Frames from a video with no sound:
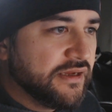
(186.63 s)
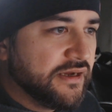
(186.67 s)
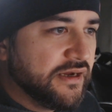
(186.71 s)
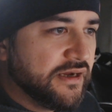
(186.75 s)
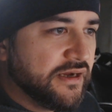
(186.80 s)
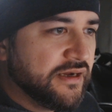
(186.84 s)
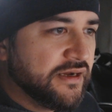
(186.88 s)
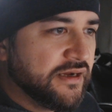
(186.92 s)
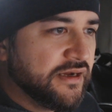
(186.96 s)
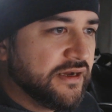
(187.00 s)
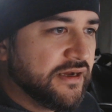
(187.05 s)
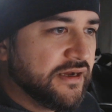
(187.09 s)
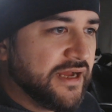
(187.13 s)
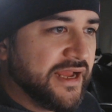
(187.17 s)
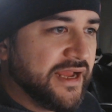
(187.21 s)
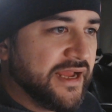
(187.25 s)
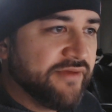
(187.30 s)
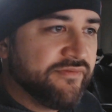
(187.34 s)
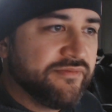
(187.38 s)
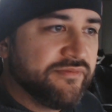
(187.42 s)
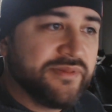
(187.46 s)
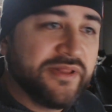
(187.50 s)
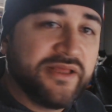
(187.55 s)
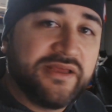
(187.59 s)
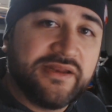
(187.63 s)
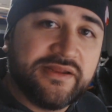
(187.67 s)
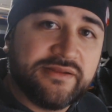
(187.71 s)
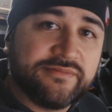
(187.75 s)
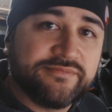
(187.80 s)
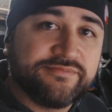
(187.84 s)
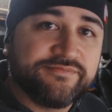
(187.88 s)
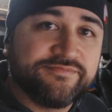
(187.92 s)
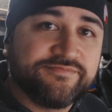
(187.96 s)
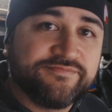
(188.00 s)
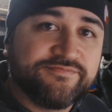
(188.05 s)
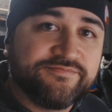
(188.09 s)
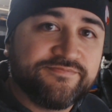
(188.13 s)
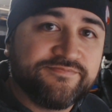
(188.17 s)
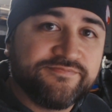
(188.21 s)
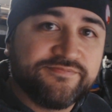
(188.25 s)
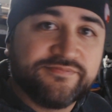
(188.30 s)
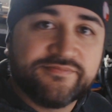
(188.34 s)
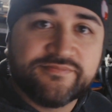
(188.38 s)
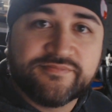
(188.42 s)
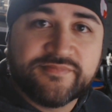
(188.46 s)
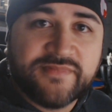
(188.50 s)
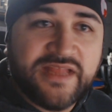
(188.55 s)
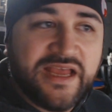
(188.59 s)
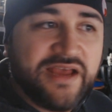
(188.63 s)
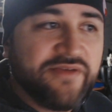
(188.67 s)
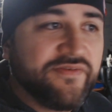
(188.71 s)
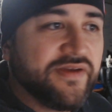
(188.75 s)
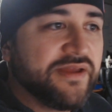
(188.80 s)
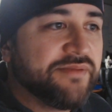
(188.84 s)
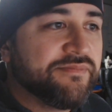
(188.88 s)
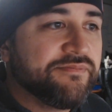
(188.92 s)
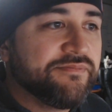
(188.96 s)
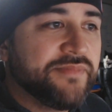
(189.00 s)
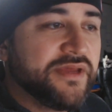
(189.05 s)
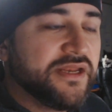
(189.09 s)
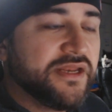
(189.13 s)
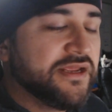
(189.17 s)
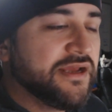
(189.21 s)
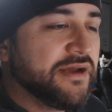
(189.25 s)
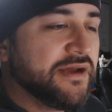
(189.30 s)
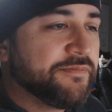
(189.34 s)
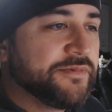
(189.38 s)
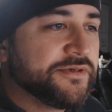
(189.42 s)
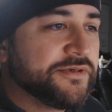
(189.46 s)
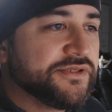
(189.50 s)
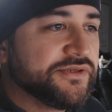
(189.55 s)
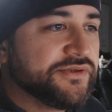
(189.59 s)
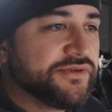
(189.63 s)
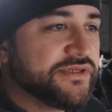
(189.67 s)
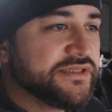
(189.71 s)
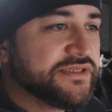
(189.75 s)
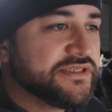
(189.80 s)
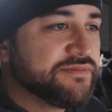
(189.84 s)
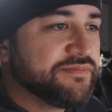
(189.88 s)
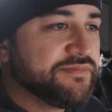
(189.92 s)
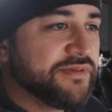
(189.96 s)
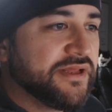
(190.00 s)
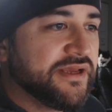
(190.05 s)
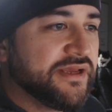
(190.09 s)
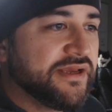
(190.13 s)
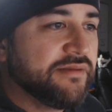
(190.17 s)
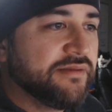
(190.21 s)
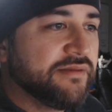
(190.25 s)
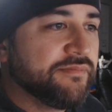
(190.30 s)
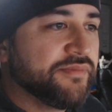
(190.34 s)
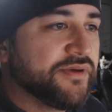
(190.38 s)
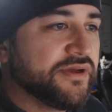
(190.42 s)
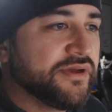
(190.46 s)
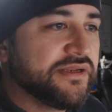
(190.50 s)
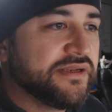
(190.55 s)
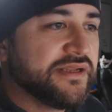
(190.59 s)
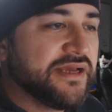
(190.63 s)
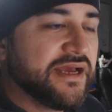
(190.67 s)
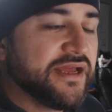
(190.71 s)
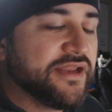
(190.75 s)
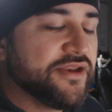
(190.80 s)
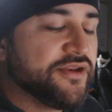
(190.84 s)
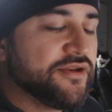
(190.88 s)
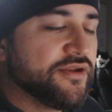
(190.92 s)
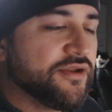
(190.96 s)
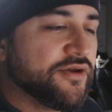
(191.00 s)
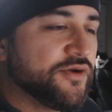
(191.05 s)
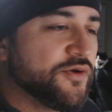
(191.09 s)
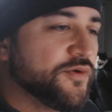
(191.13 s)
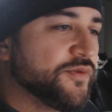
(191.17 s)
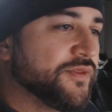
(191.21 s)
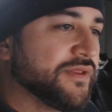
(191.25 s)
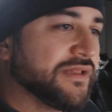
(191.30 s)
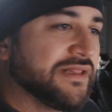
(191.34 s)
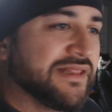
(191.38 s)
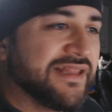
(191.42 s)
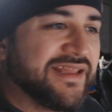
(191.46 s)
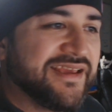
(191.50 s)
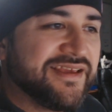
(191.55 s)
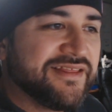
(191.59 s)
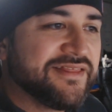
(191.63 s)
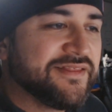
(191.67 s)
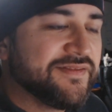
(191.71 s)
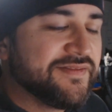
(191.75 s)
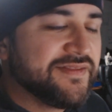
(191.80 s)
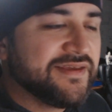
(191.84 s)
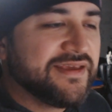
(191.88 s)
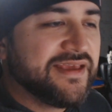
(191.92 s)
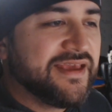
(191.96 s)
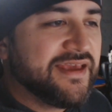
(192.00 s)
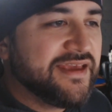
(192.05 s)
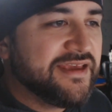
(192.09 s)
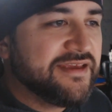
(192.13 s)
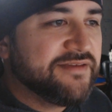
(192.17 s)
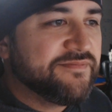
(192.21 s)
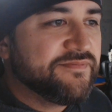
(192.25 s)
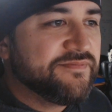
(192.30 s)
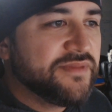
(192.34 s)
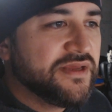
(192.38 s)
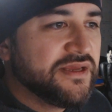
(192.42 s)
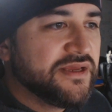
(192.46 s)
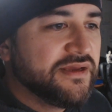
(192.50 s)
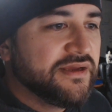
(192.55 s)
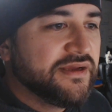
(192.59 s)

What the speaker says: I haven't played it. I've had many opportunities to play it, but I know the length of the game,